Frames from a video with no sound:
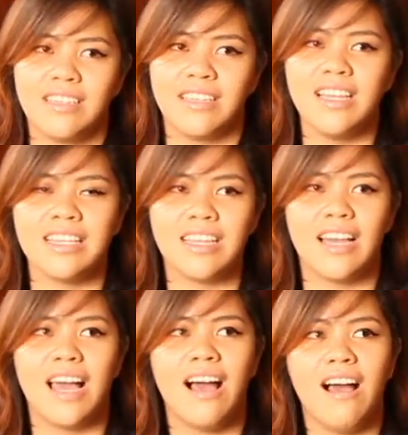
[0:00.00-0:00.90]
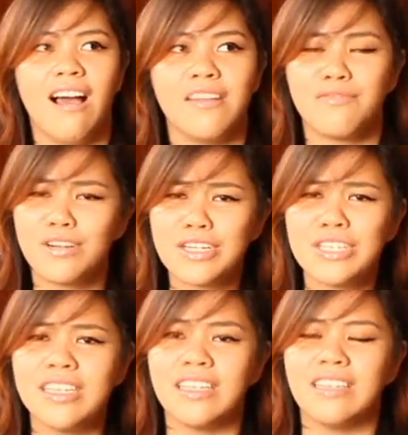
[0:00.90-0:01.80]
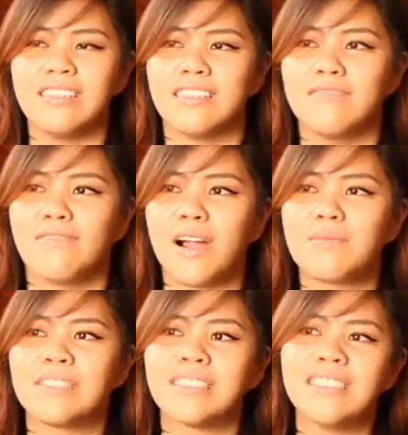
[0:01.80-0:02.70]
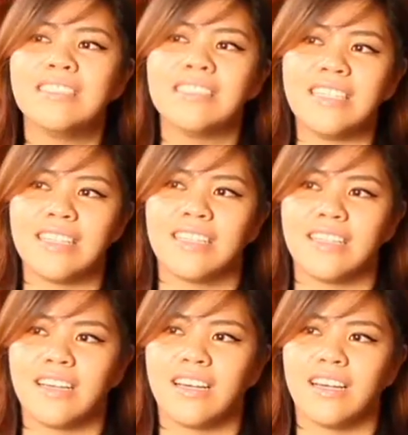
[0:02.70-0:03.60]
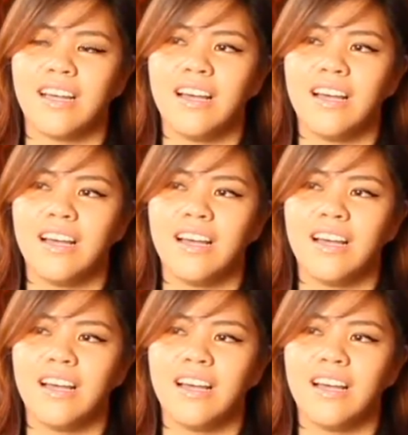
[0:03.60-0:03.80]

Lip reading: Yeah, unfortunately, some farmers still see that